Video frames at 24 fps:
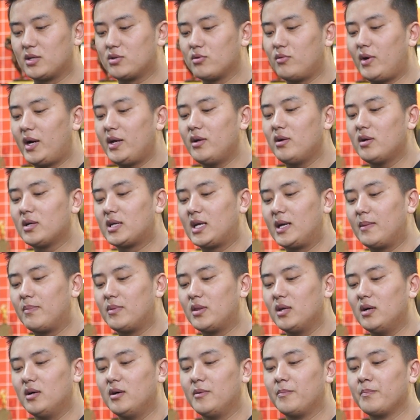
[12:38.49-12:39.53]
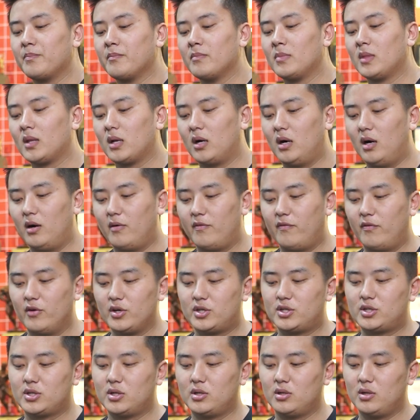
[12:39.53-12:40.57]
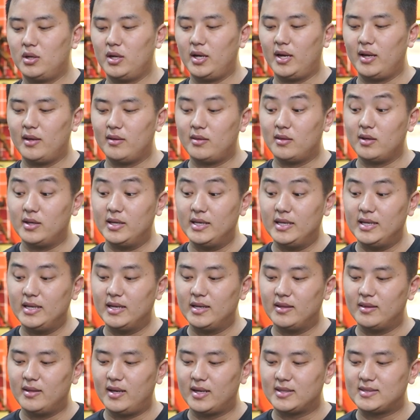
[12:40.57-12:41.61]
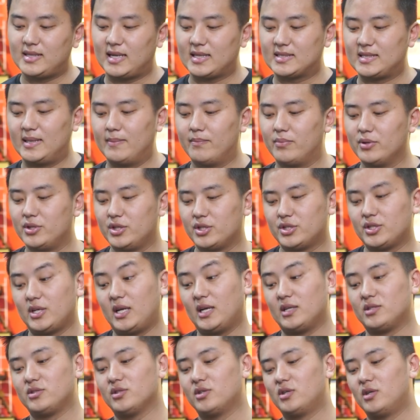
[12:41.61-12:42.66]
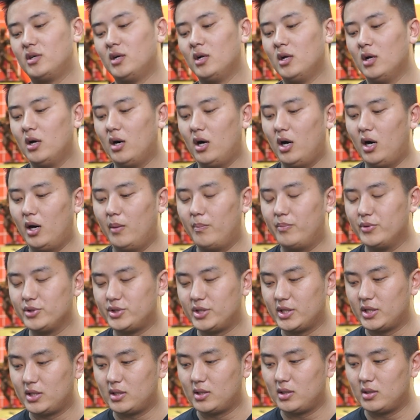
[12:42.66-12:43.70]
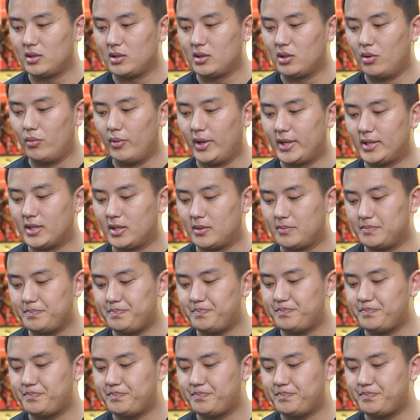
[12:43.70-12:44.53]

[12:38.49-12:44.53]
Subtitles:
So why not keep the foot, the knee in the exact same position as you're pushing the weight up.